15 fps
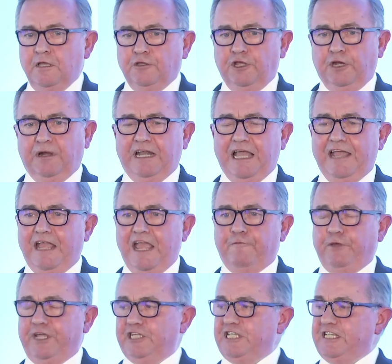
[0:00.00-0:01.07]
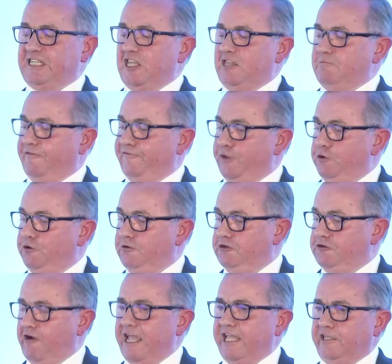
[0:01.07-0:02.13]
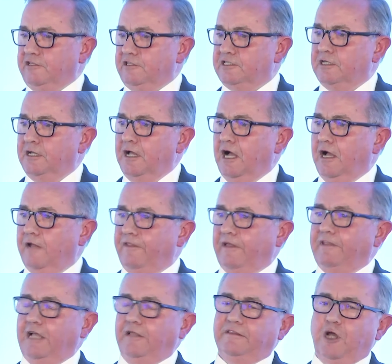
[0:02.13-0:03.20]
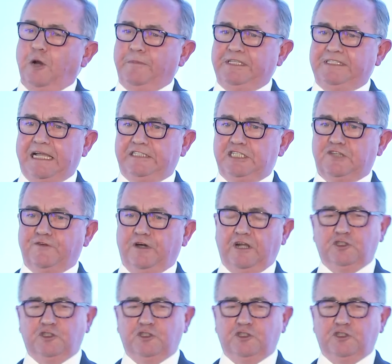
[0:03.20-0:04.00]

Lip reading: You know, and if we could just give them a few grains, that they'll be satisfied.